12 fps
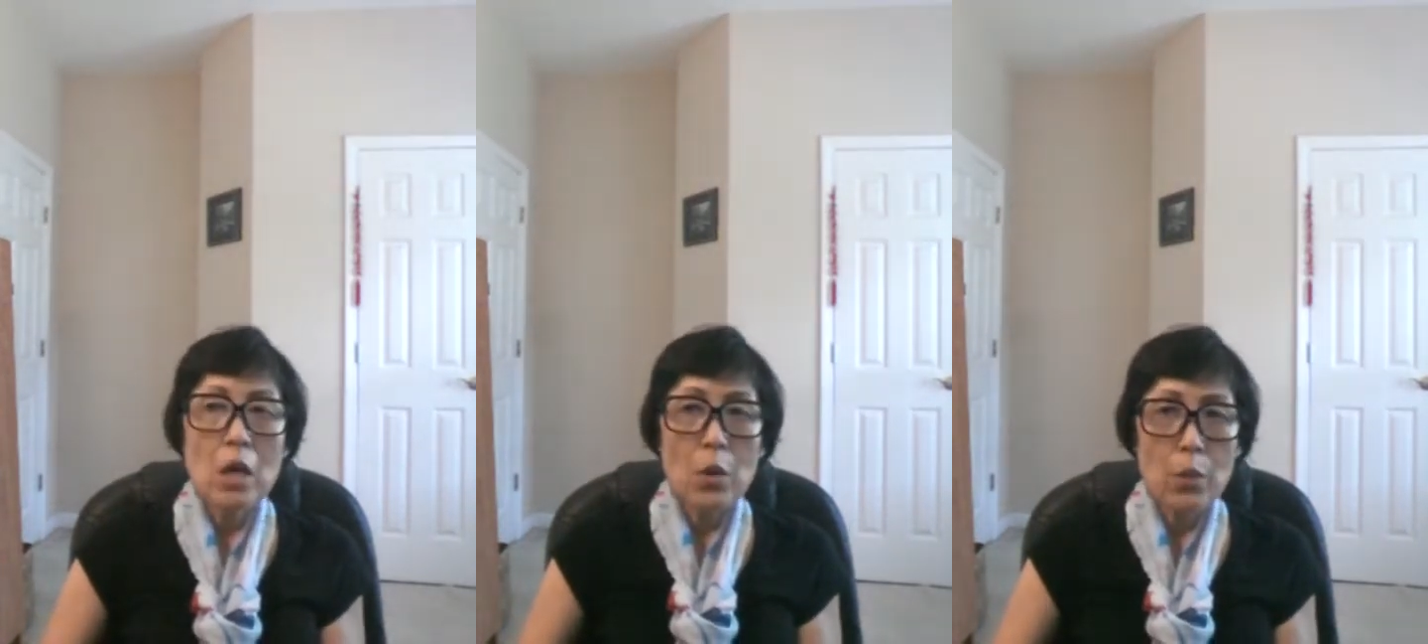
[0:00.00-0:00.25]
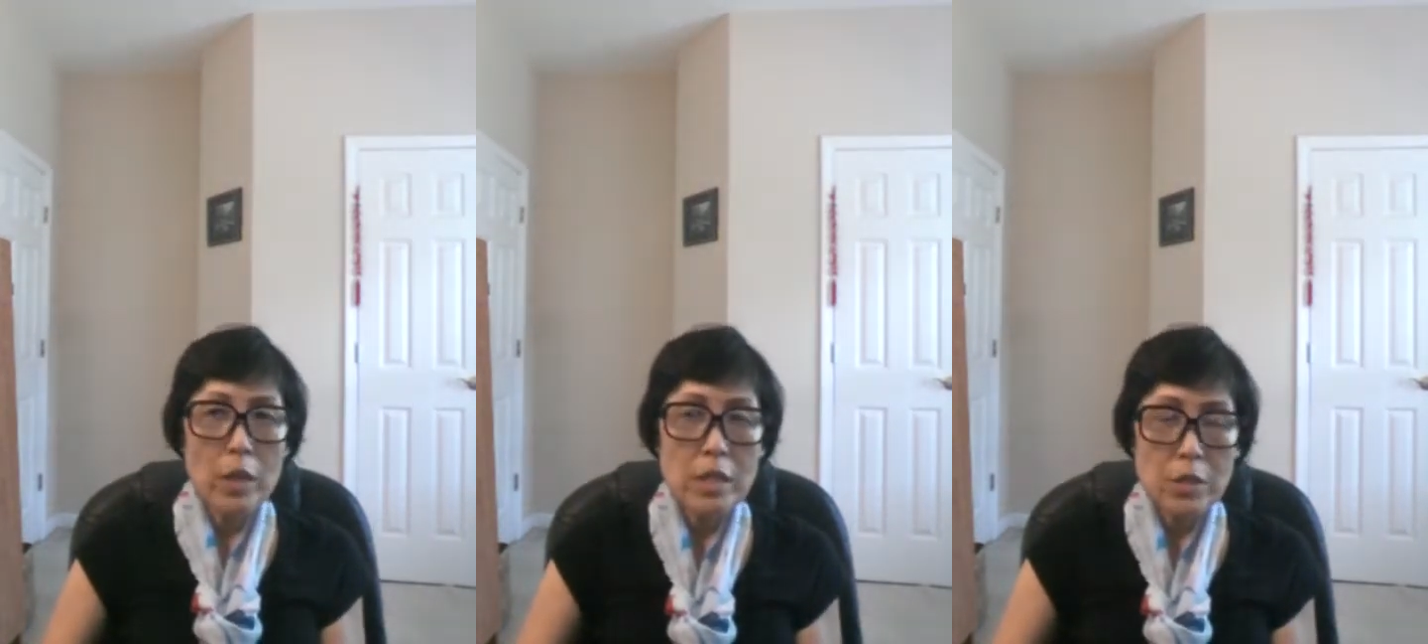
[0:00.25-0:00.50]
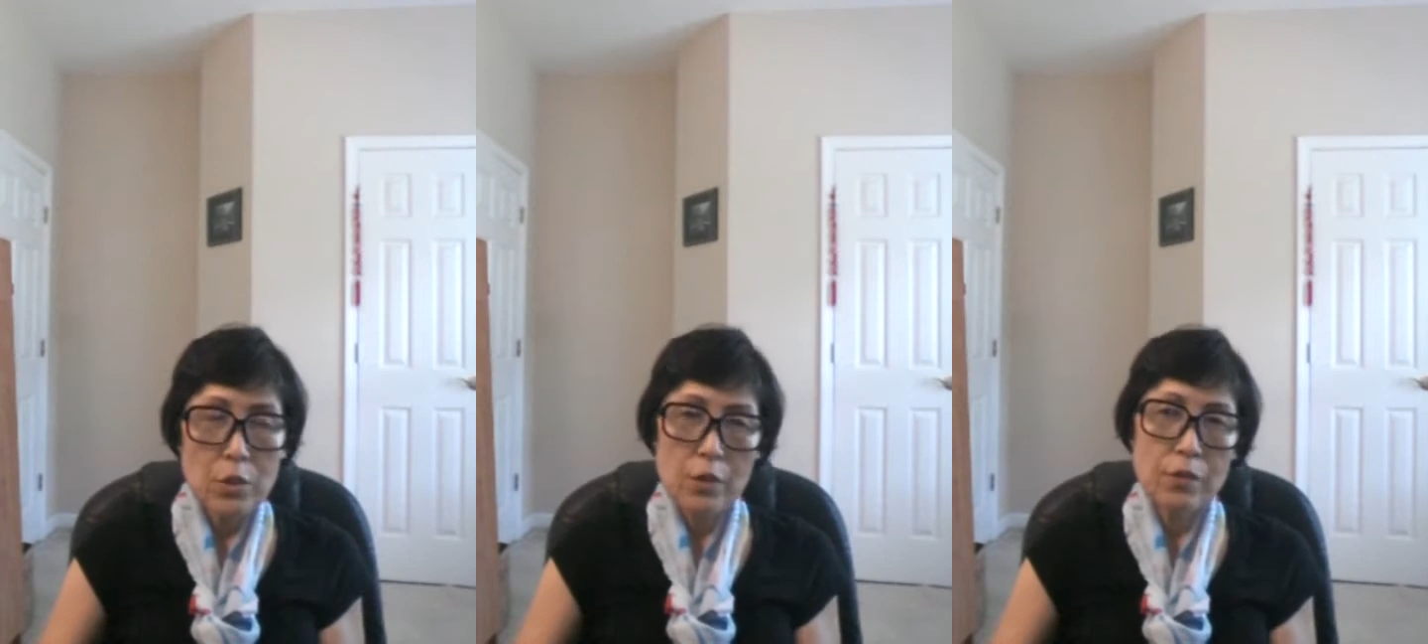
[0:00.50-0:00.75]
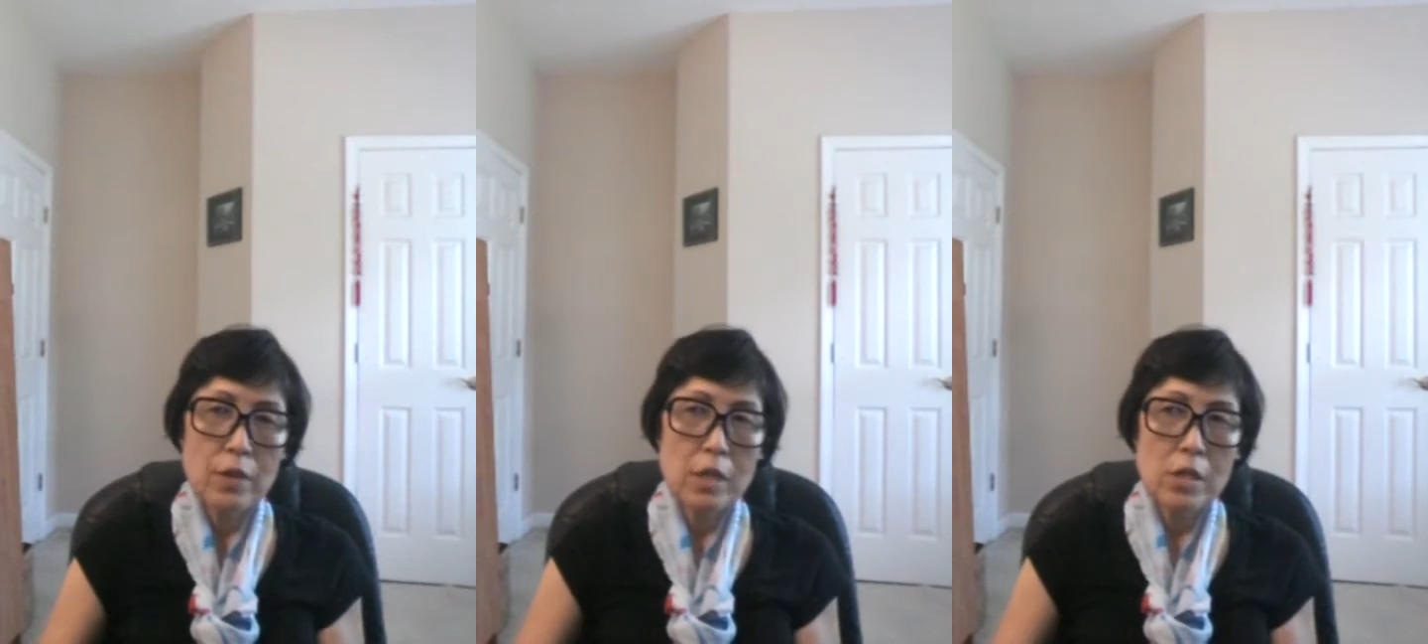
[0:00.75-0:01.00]
which
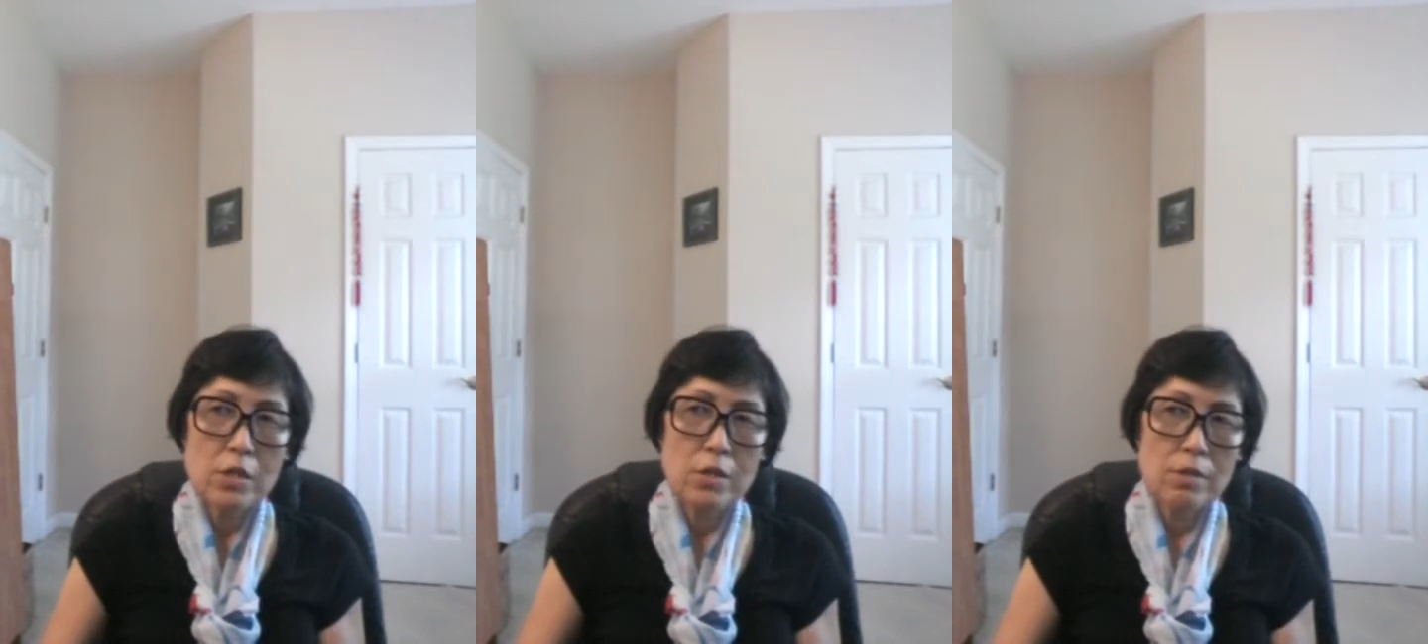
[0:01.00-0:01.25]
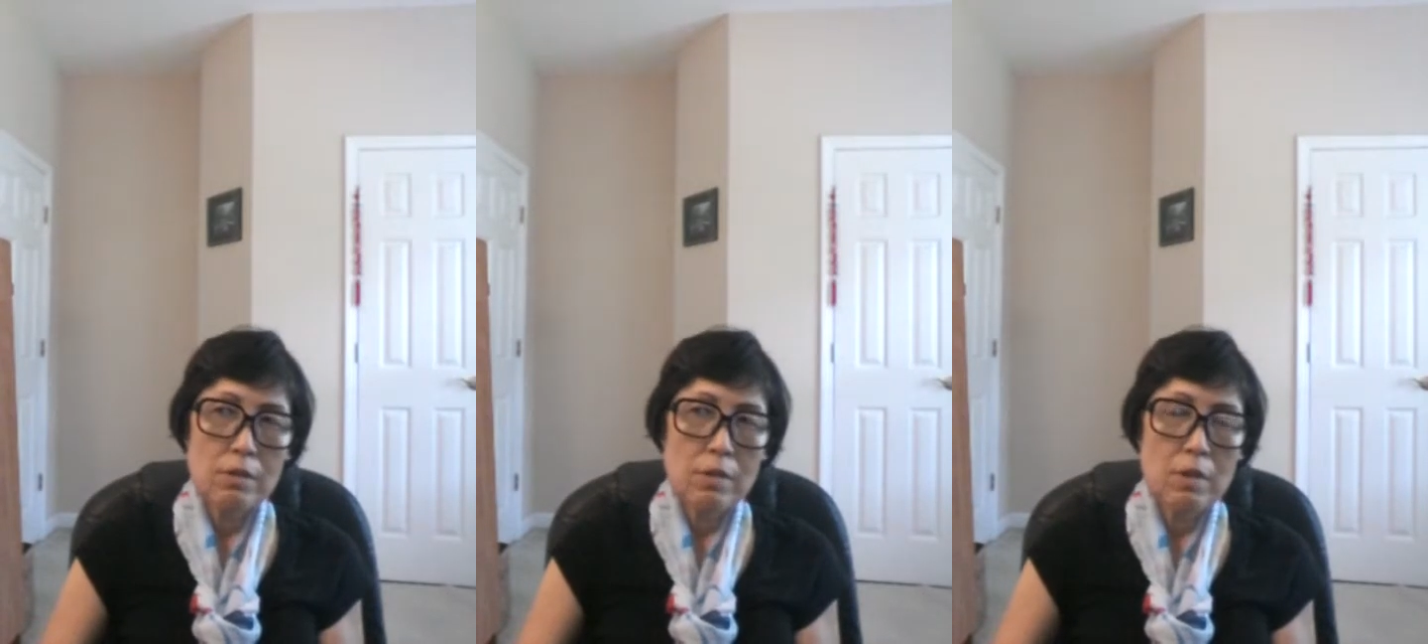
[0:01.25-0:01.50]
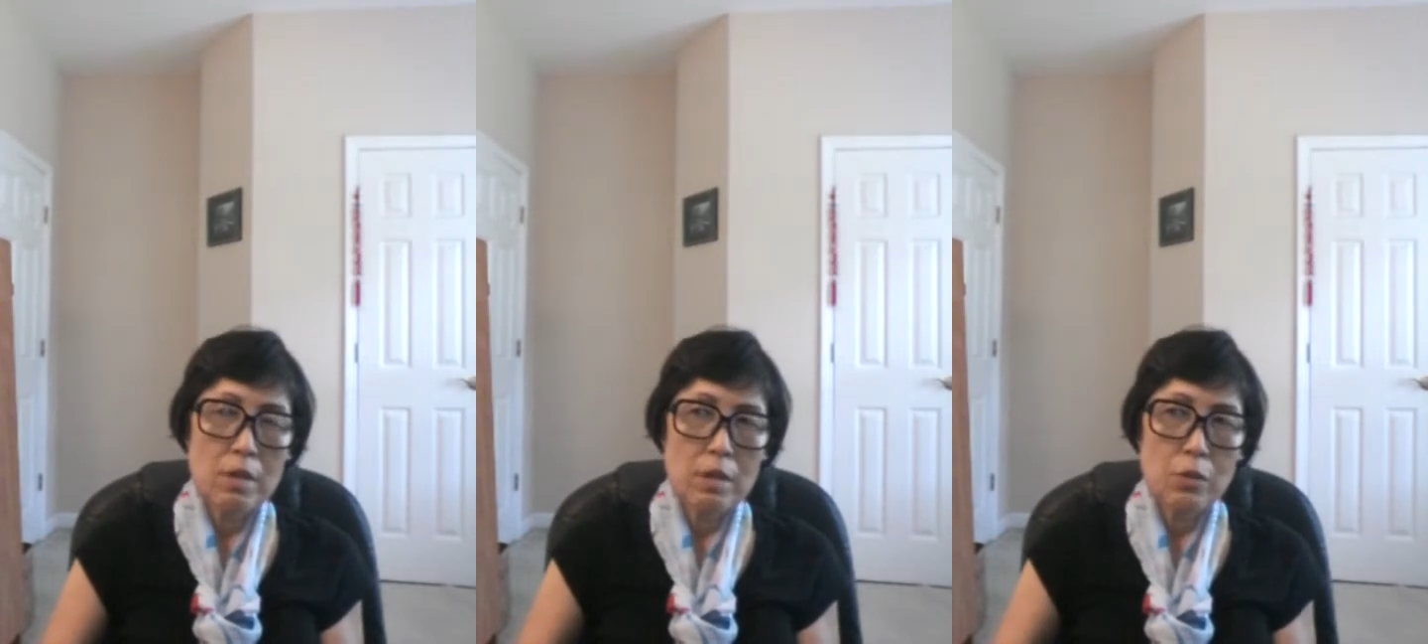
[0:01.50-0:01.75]
referring to a